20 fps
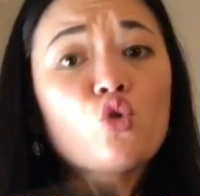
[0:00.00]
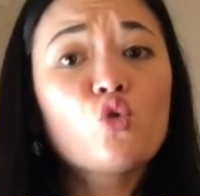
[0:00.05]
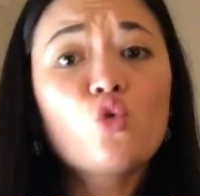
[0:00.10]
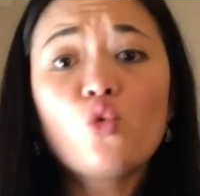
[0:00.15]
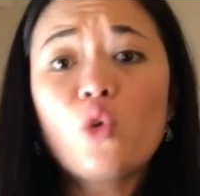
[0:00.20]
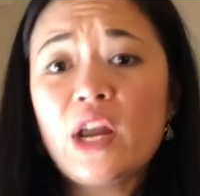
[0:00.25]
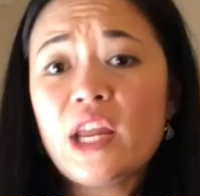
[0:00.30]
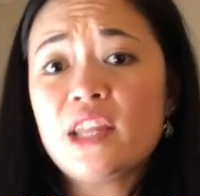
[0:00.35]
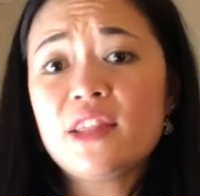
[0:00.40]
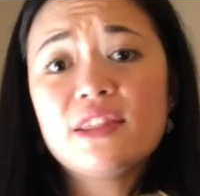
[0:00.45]

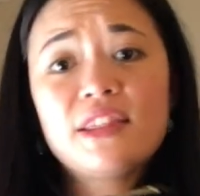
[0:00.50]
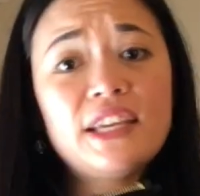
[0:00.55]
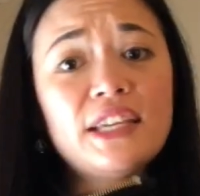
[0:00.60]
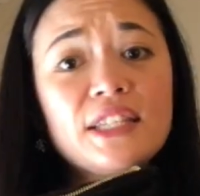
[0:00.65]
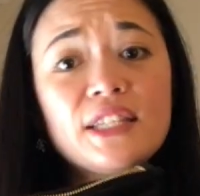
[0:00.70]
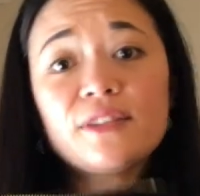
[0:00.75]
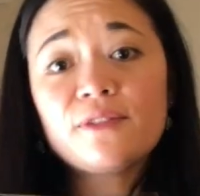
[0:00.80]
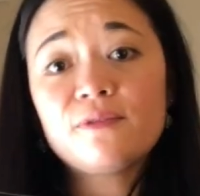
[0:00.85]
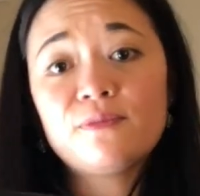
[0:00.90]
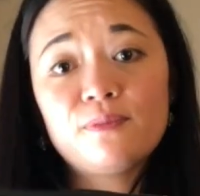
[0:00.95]
Great,
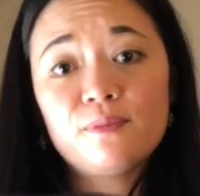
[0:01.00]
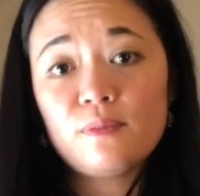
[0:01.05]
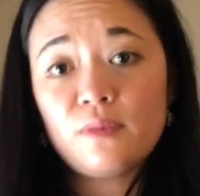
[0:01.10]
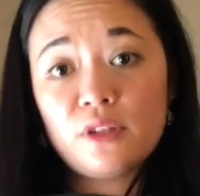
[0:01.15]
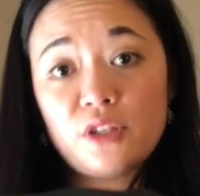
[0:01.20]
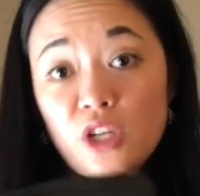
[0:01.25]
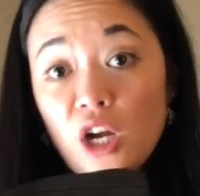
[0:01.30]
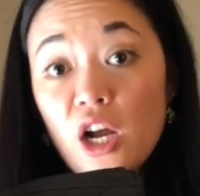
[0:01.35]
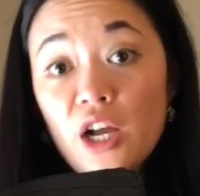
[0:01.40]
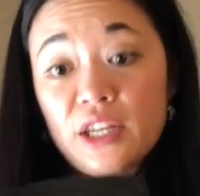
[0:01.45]

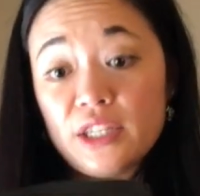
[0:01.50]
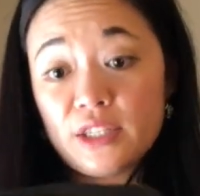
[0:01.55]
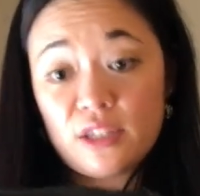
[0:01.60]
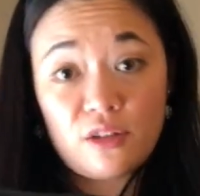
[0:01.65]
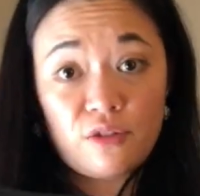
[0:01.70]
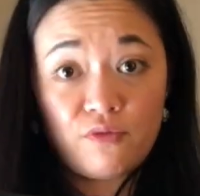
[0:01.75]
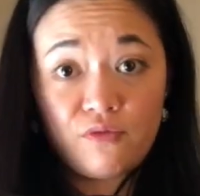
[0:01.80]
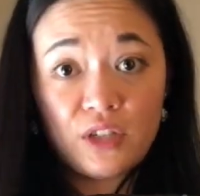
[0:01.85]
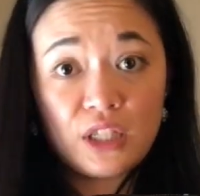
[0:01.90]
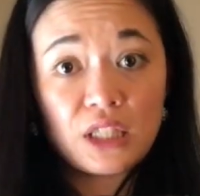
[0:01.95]

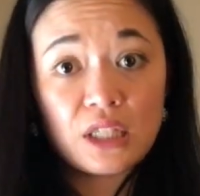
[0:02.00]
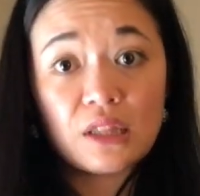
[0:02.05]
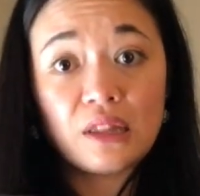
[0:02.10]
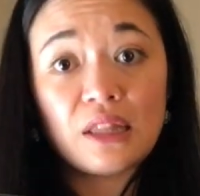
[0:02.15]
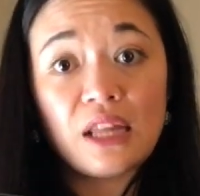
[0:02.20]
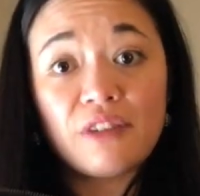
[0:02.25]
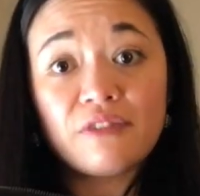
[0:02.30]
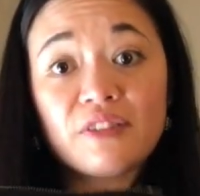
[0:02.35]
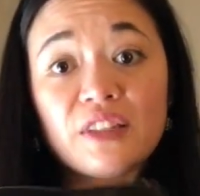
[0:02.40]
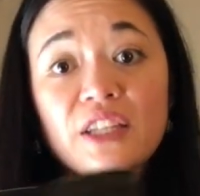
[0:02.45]
it fits
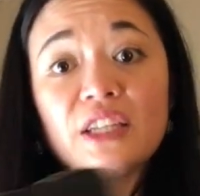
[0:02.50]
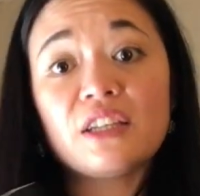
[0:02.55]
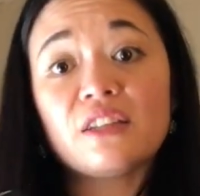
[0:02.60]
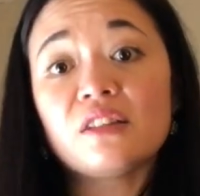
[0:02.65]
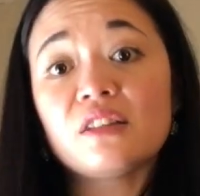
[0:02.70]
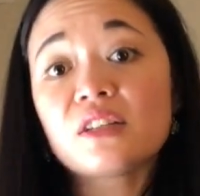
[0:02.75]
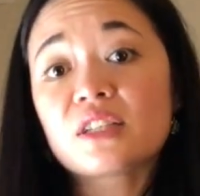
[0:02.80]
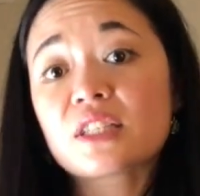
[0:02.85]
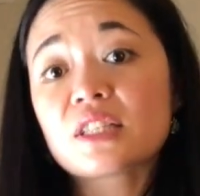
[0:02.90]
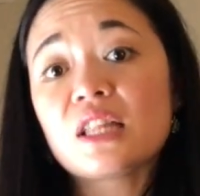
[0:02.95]
lovely, it
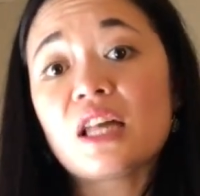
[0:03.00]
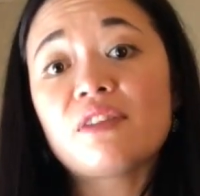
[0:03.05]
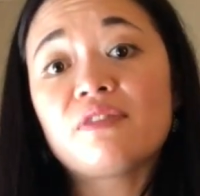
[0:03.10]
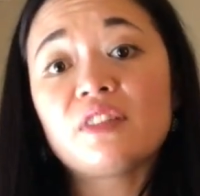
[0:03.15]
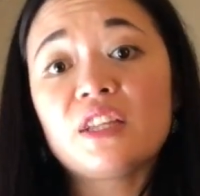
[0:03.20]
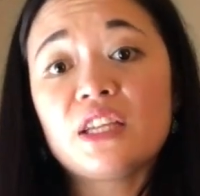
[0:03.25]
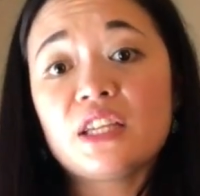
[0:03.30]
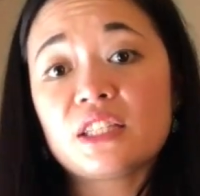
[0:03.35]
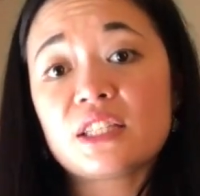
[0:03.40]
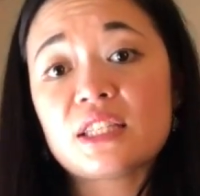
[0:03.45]
looks
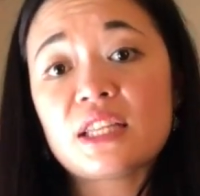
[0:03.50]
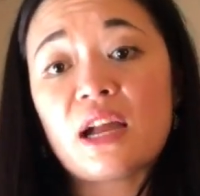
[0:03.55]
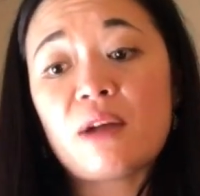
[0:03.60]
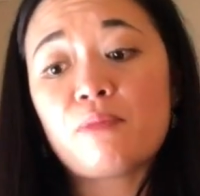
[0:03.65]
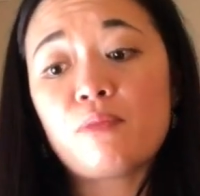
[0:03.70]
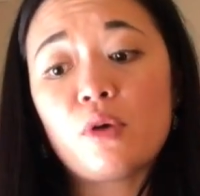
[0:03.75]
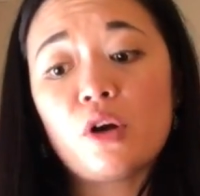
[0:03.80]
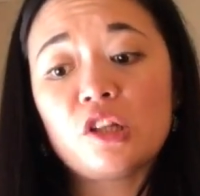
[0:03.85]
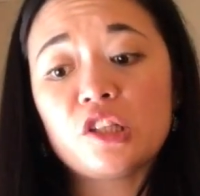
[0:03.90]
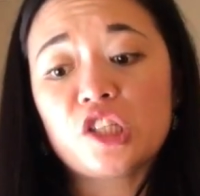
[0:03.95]
lovely, it's
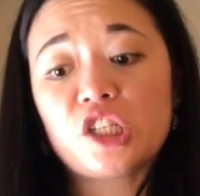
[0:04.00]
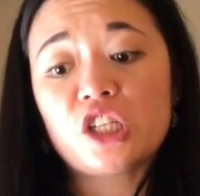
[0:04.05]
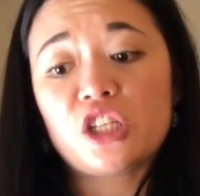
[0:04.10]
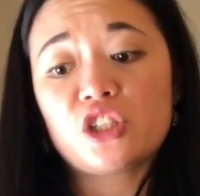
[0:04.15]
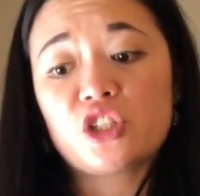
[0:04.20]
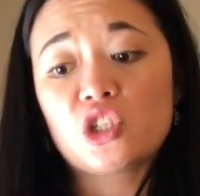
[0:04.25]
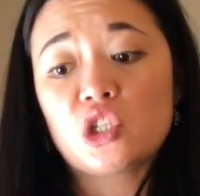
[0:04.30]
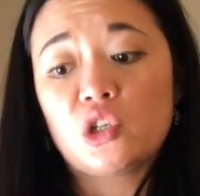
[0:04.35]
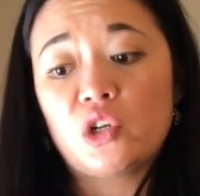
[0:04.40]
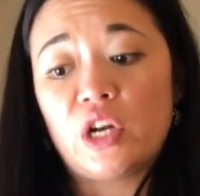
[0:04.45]
not bulging,
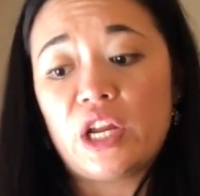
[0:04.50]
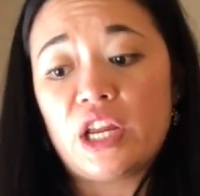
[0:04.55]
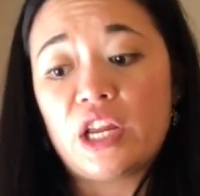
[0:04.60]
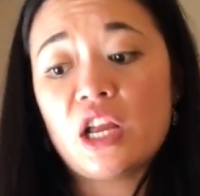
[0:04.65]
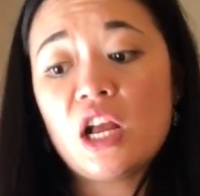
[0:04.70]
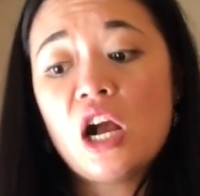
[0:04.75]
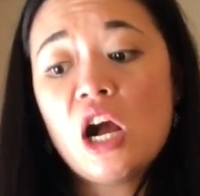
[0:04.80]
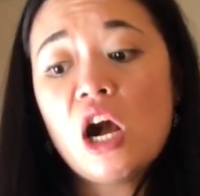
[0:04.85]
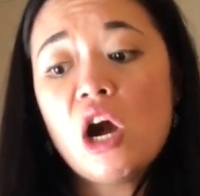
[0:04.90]
it's great.